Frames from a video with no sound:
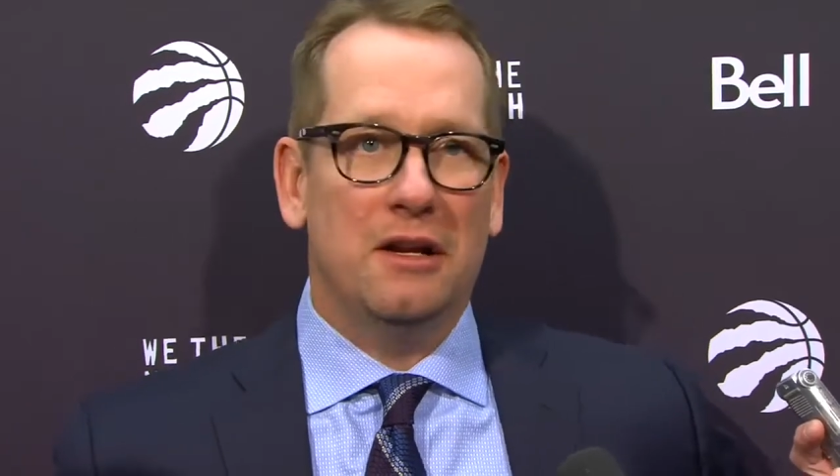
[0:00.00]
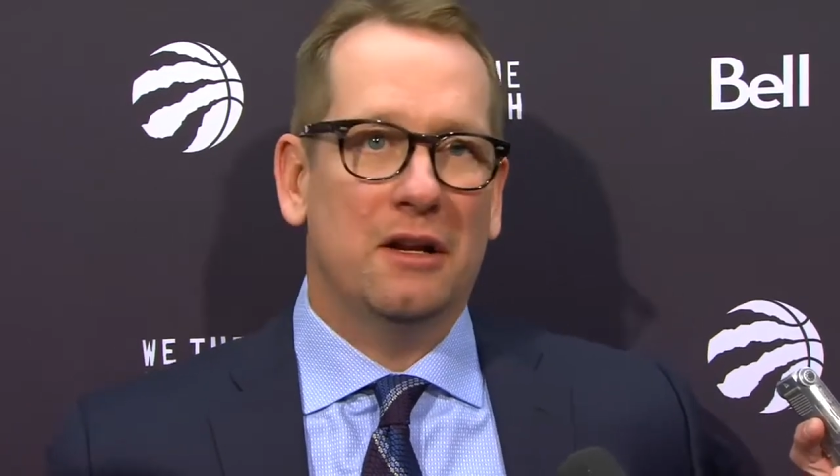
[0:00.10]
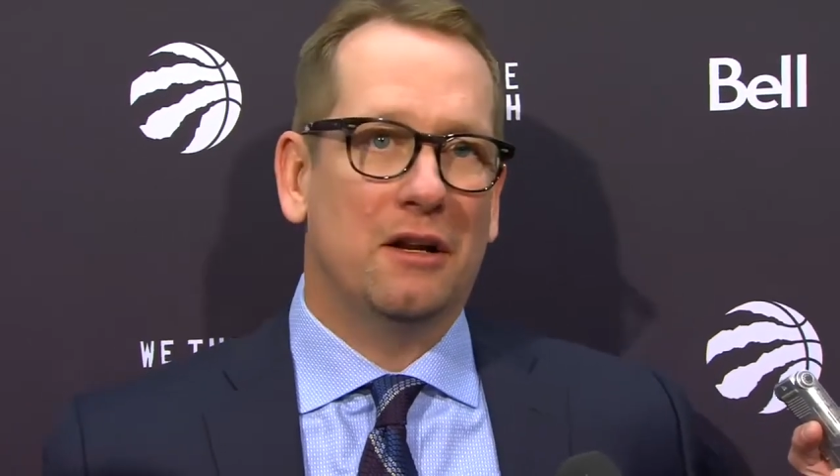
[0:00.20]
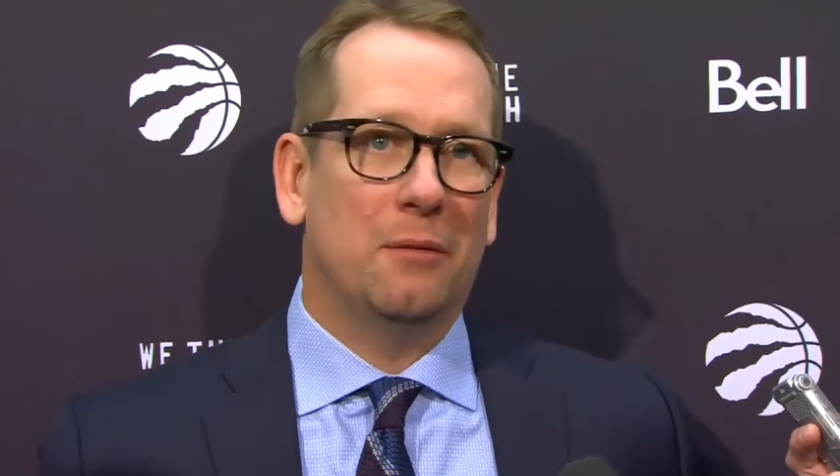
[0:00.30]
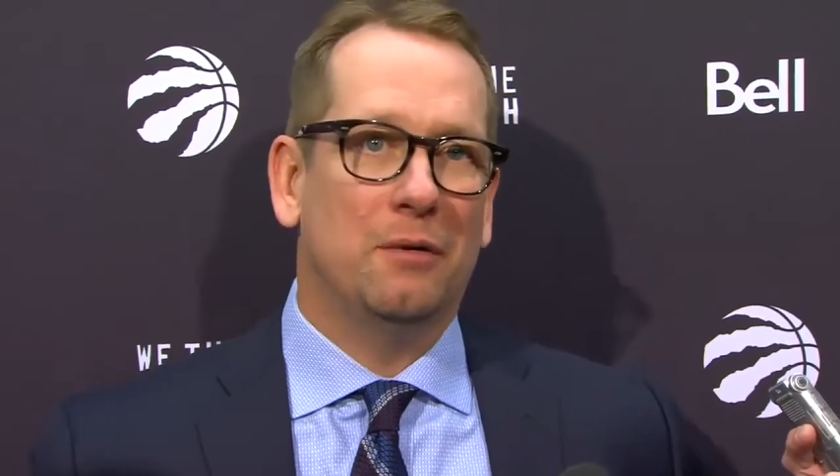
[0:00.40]
And
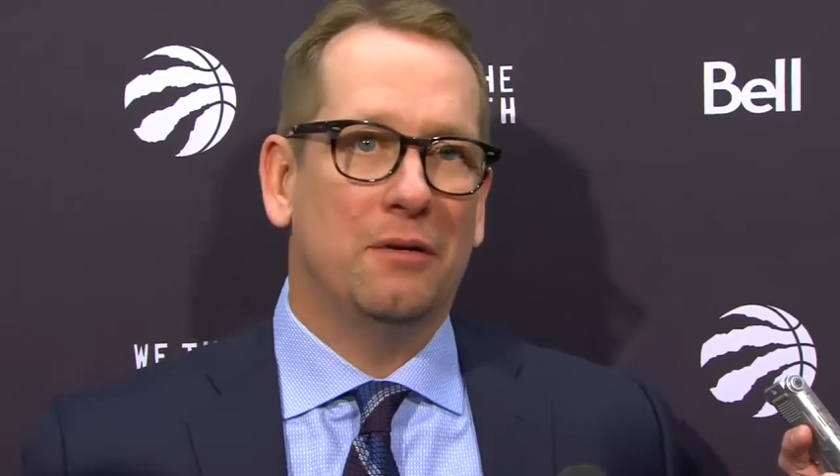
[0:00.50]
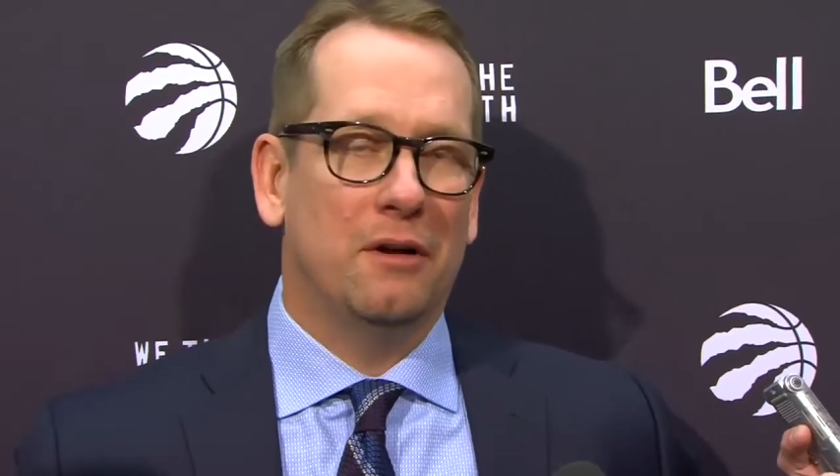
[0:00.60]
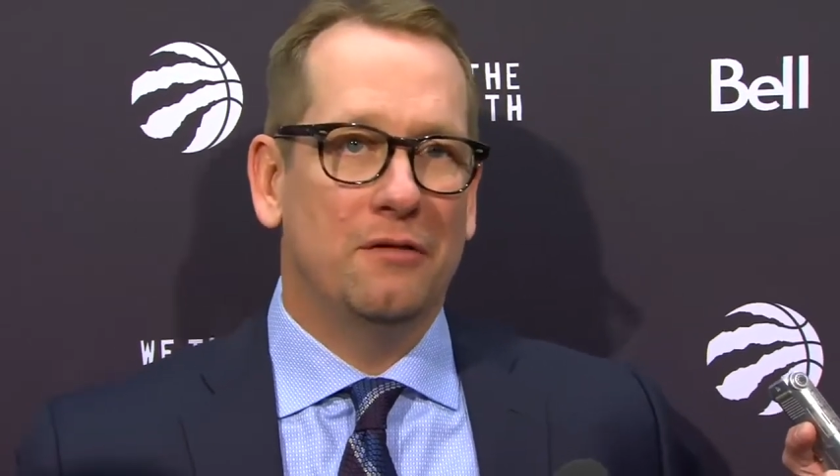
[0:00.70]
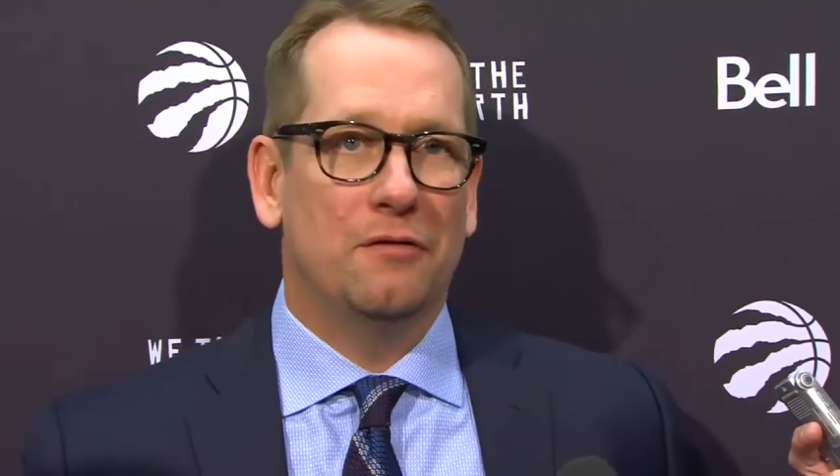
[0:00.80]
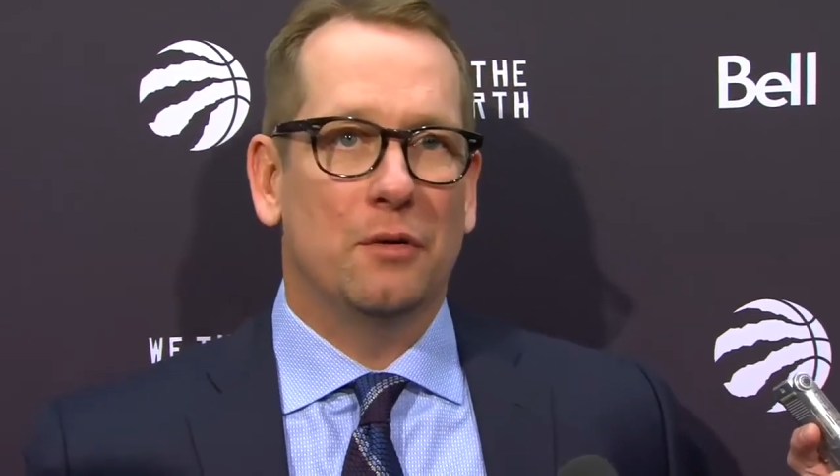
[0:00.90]
a couple
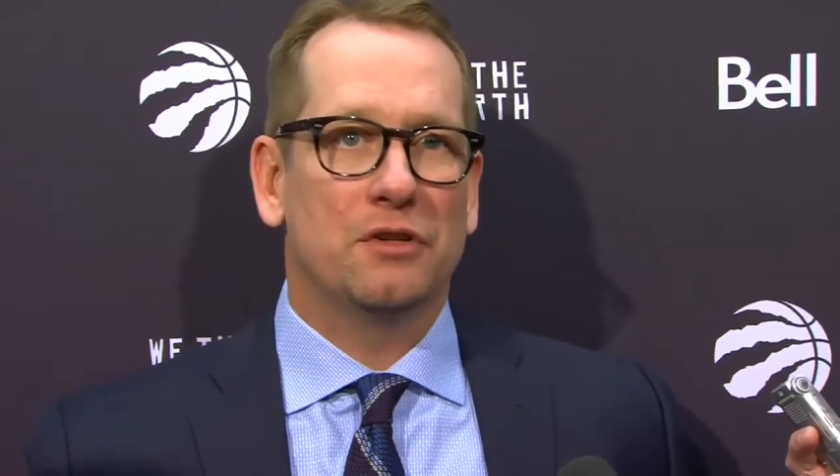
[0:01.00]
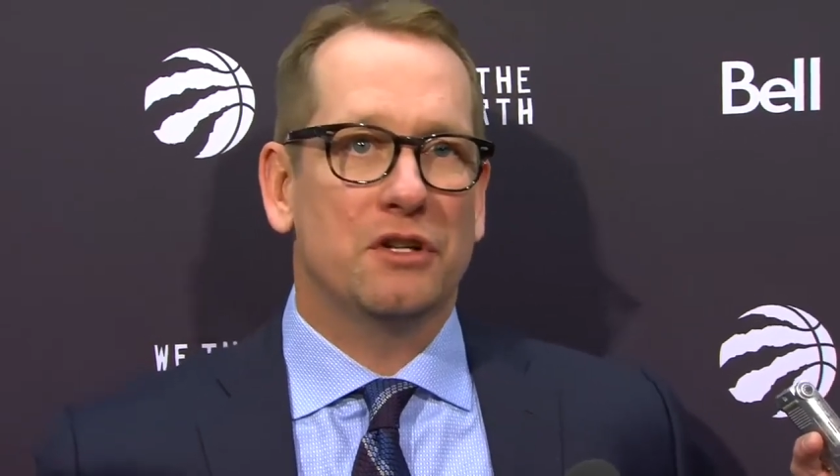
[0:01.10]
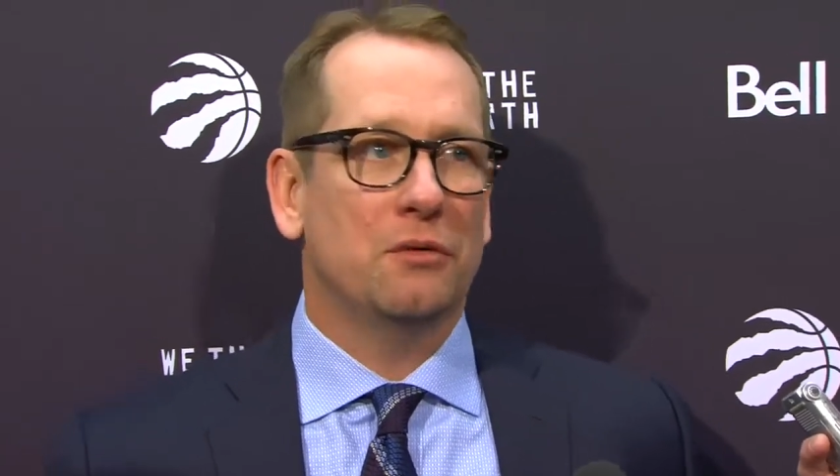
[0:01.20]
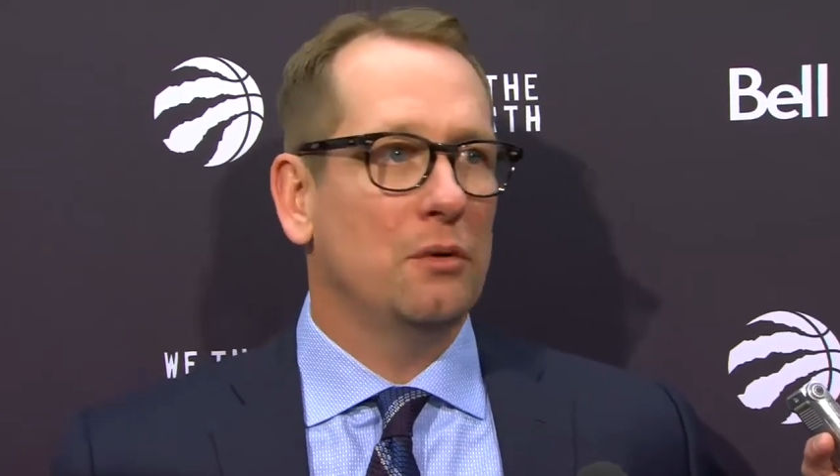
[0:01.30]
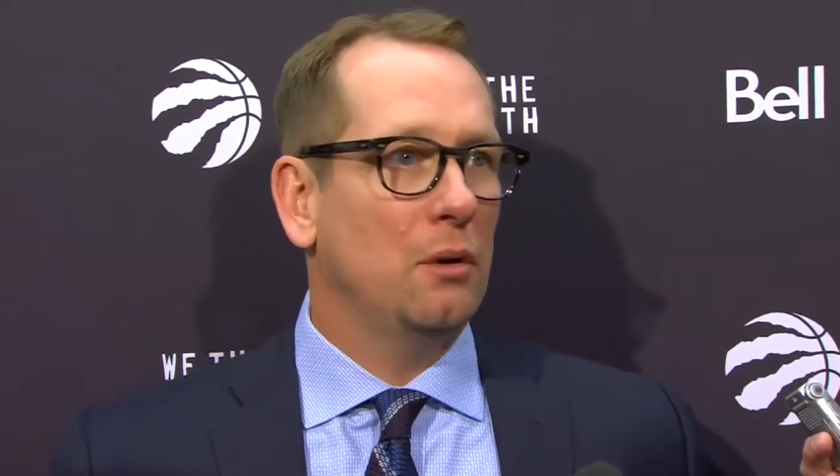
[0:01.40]

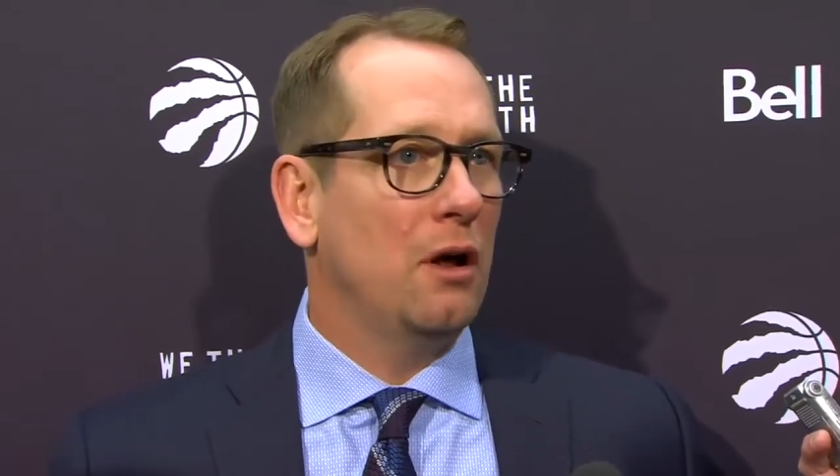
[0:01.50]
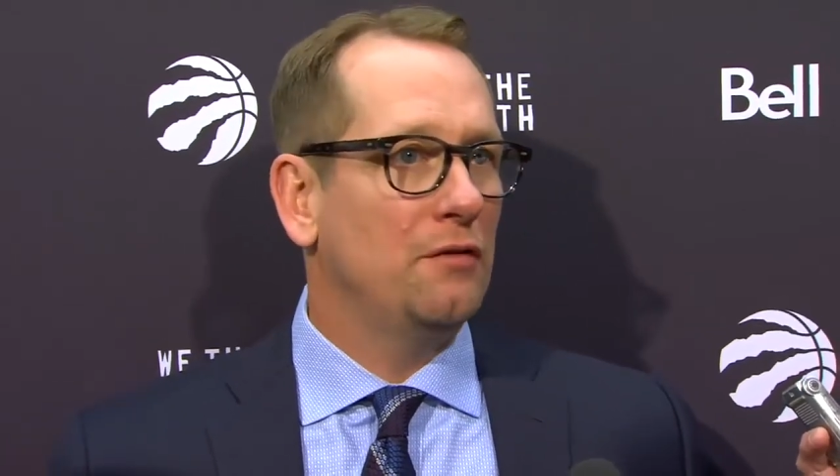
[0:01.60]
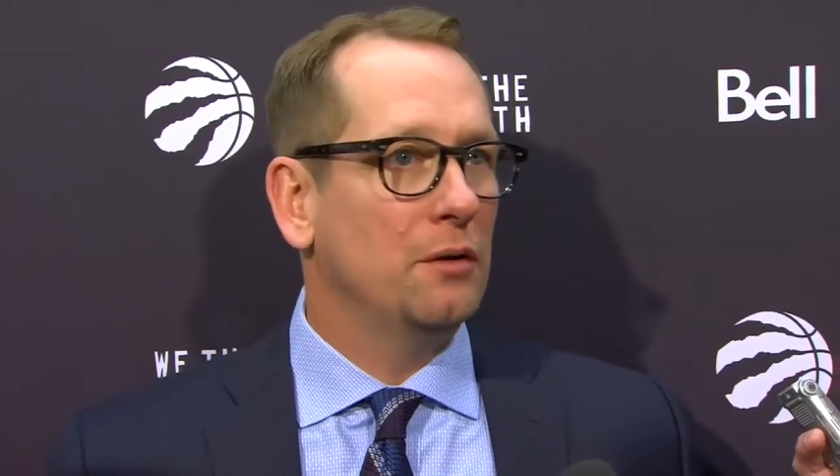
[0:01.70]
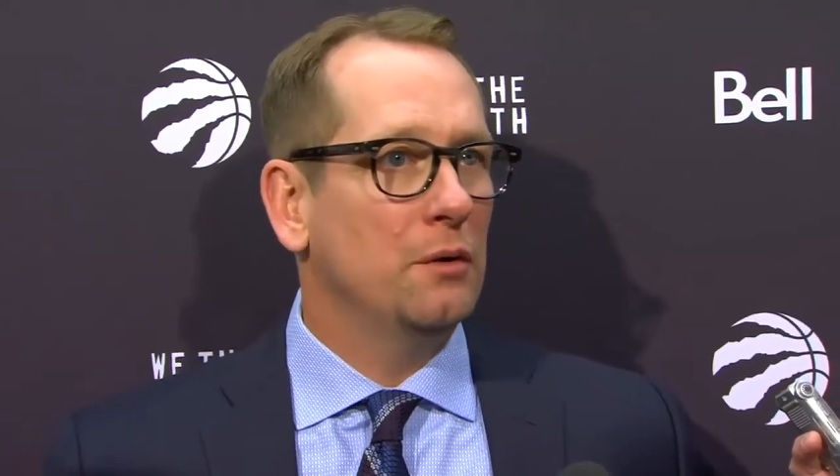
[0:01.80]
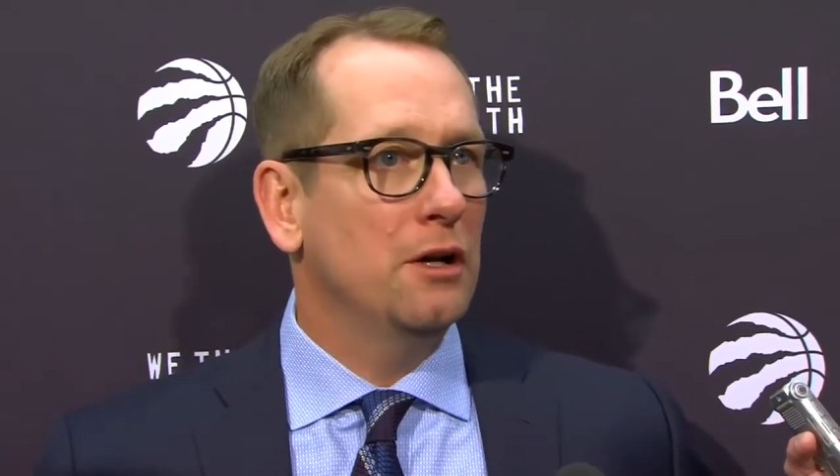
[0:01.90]
unfortunate roll off
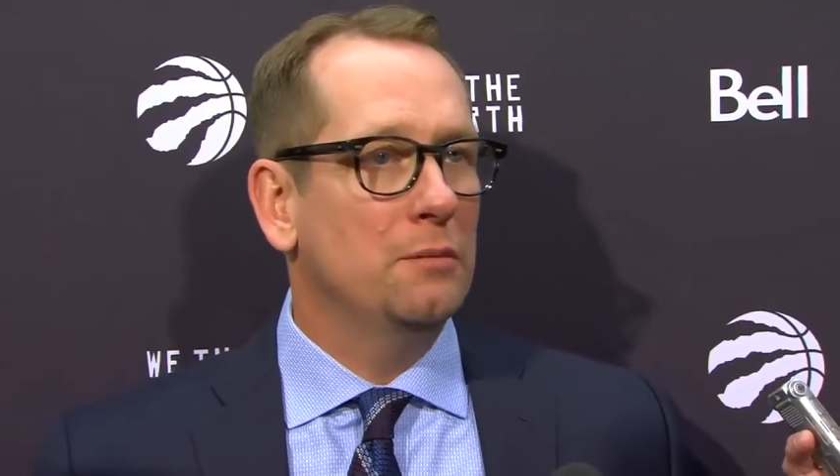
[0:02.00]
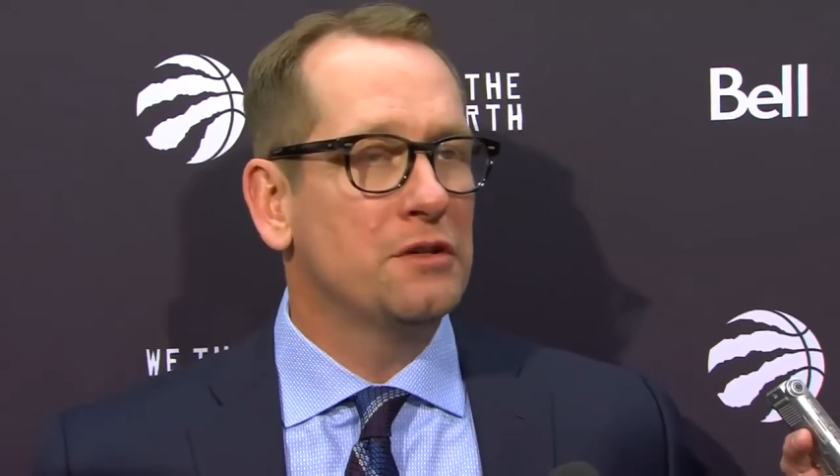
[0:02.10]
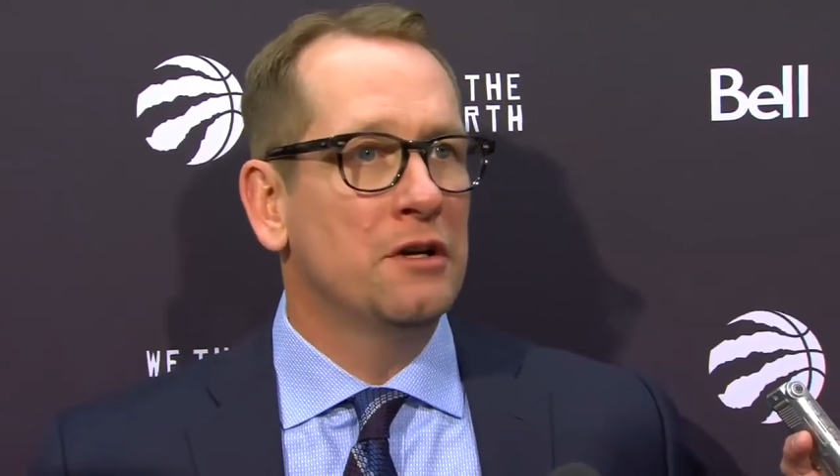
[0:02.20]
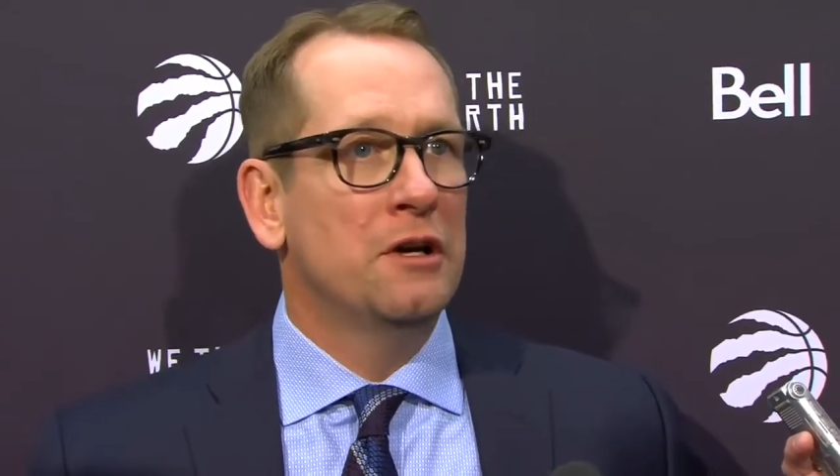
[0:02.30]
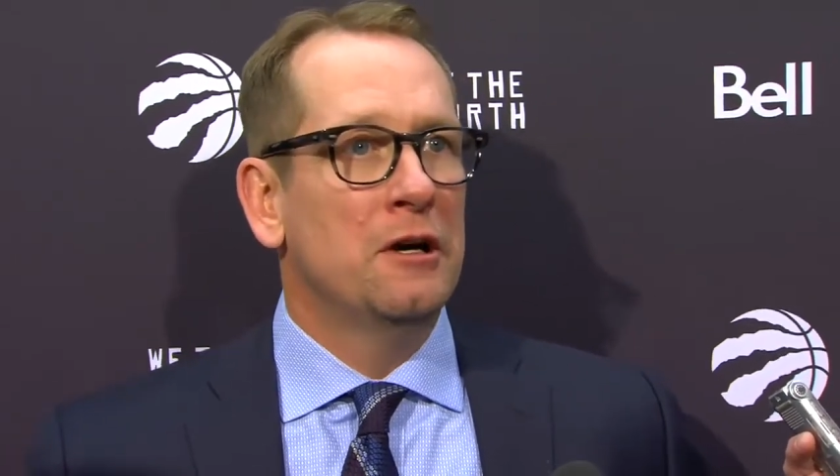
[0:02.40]
the rims.